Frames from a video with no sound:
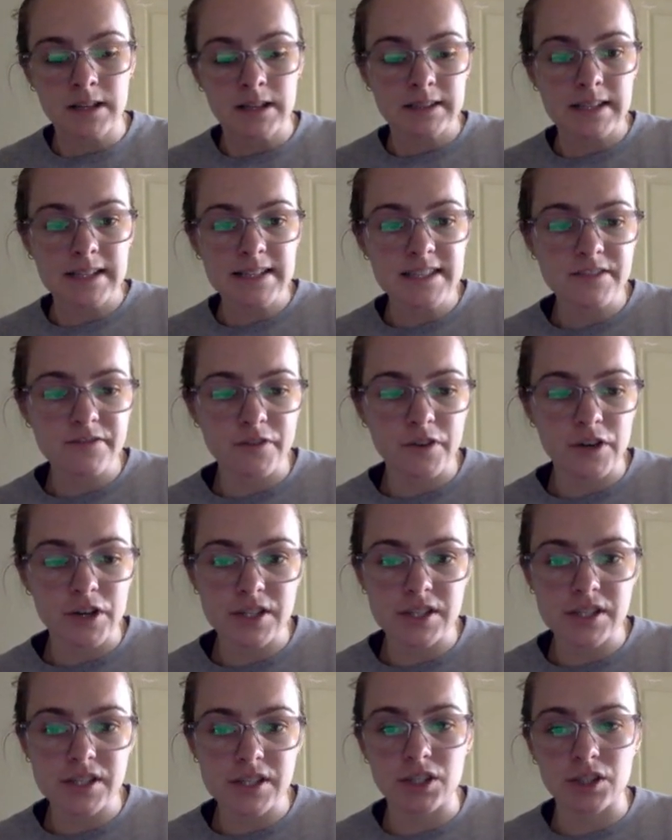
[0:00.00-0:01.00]
Let's
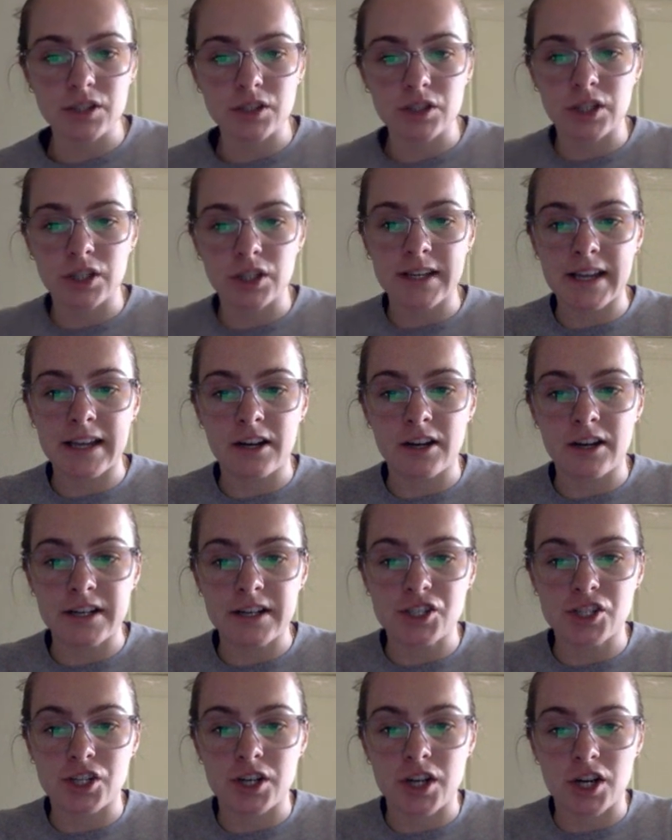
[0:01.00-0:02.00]
first look at our
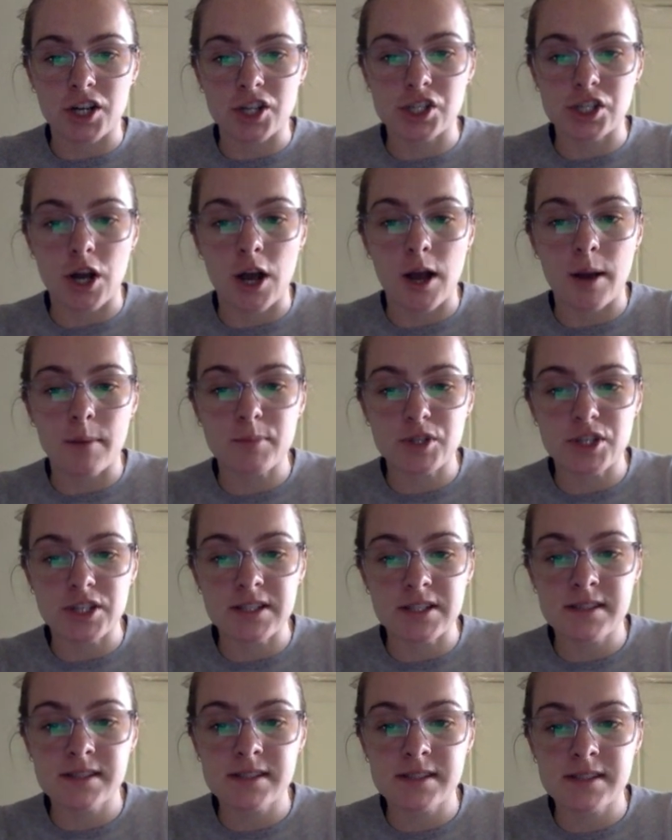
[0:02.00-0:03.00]
introduction
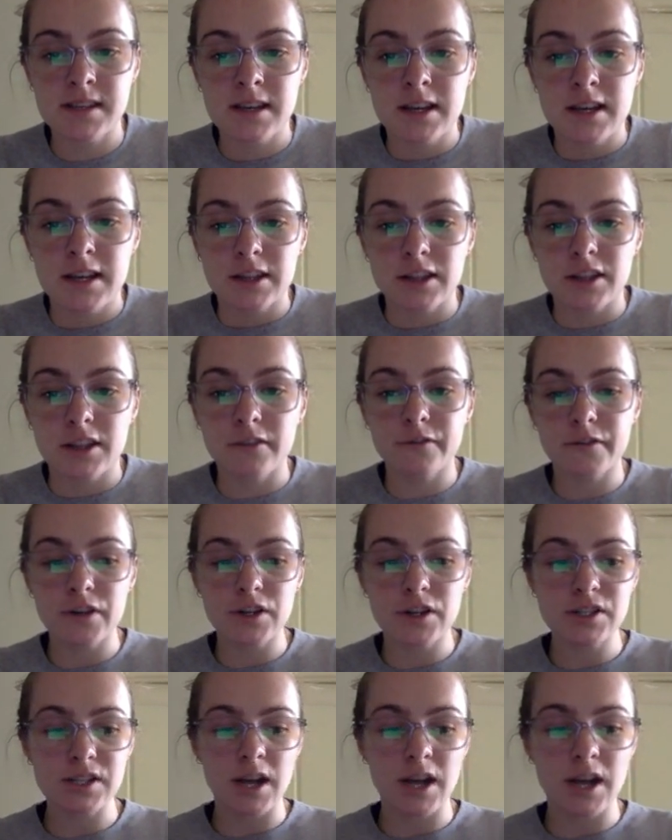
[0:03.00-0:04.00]
options. The
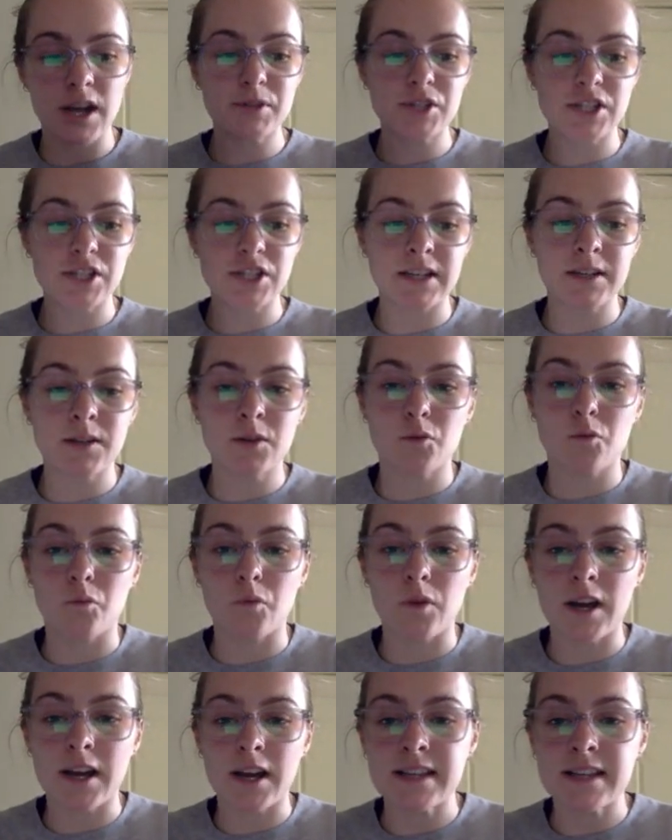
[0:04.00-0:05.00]
first option
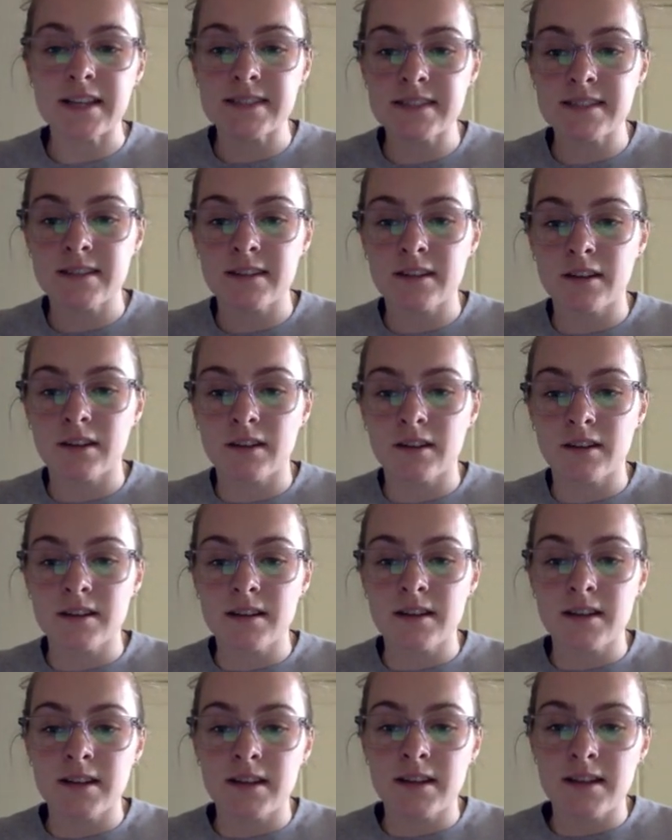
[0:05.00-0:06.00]
was,
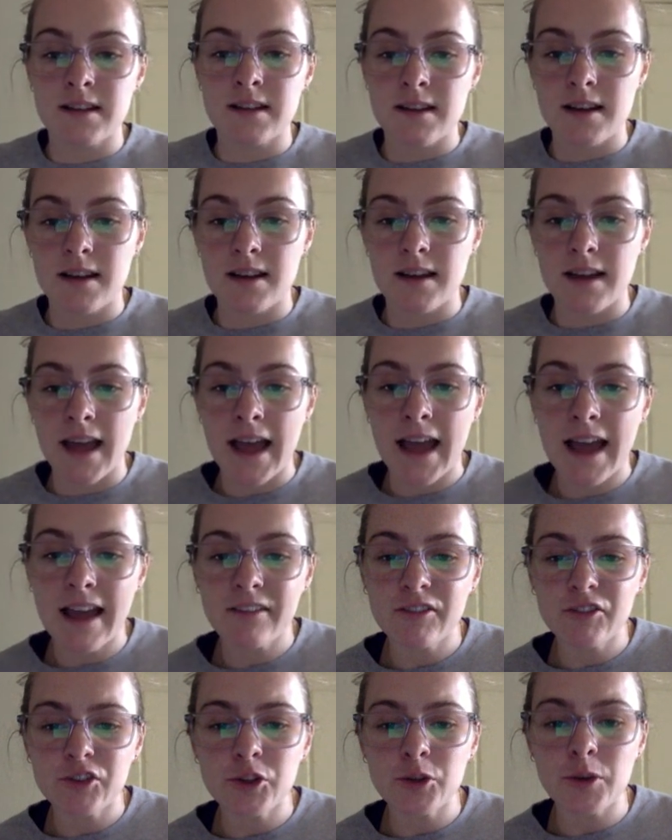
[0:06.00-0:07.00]
have
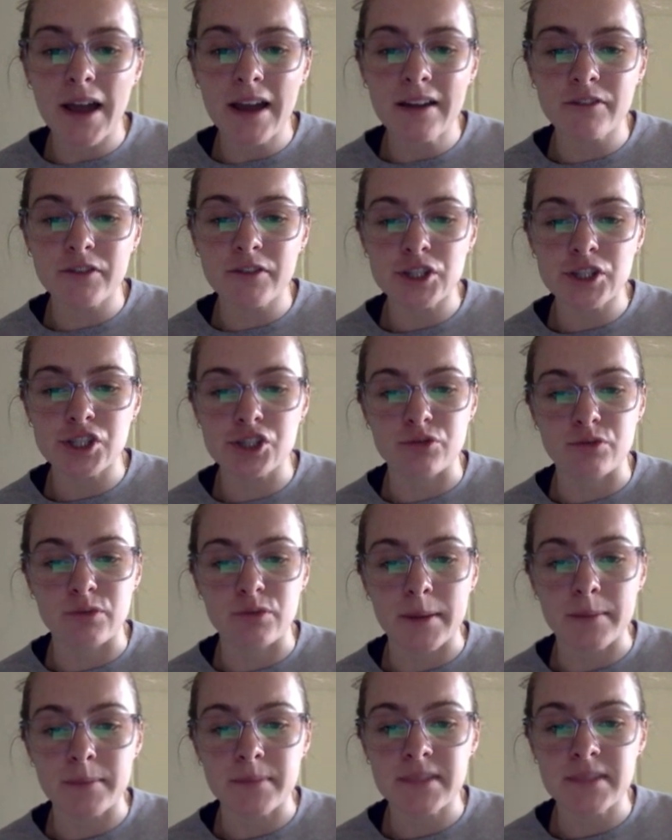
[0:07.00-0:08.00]
you ever
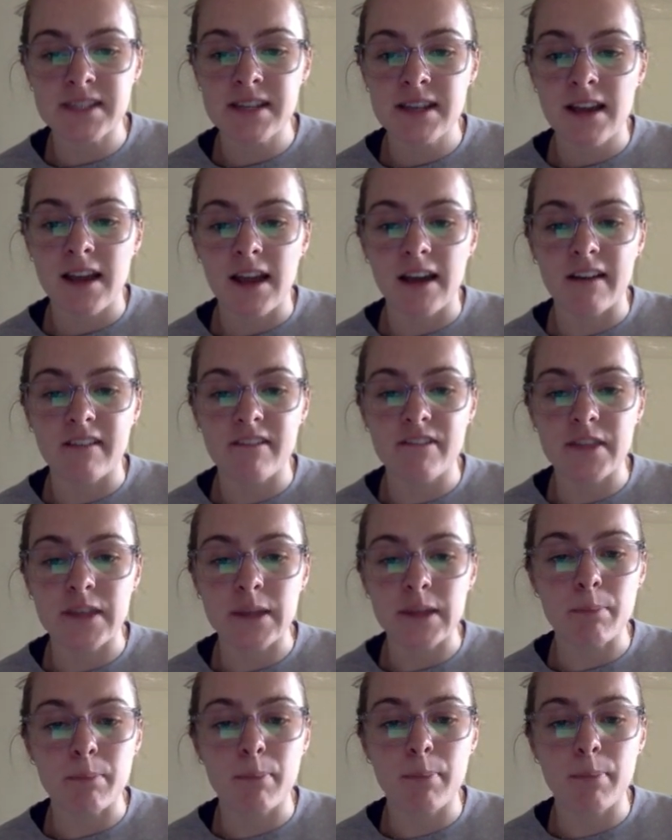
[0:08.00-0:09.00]
dreamt of
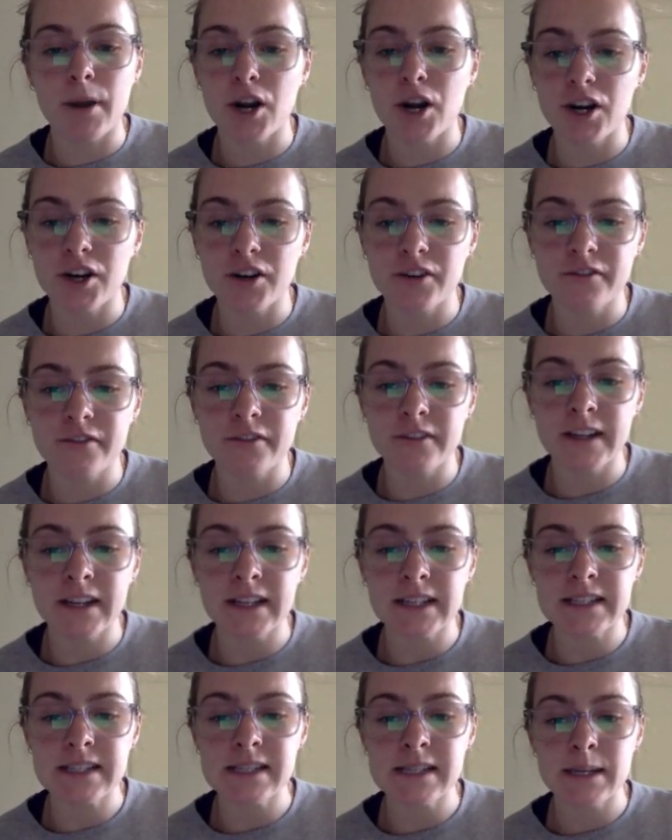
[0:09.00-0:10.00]
the
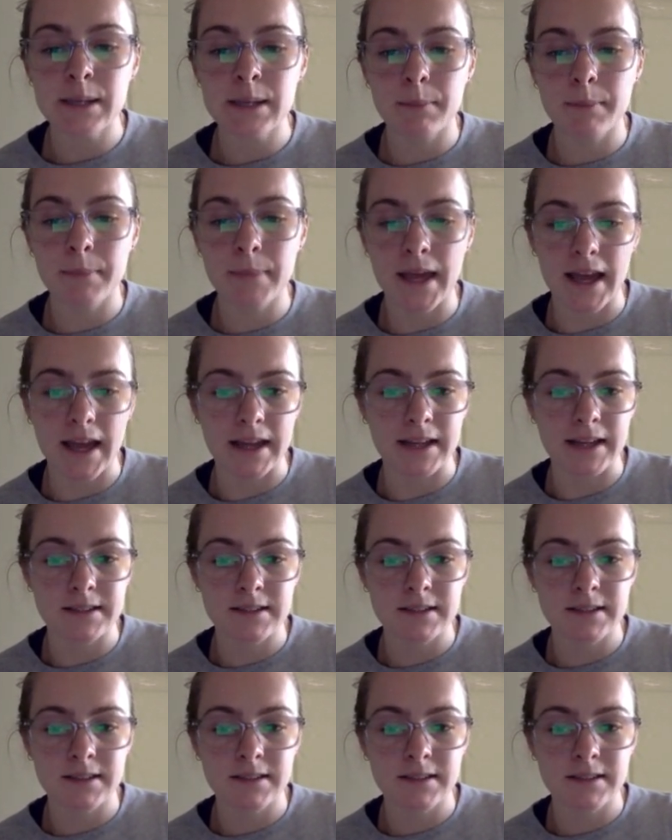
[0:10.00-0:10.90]
perfect pet?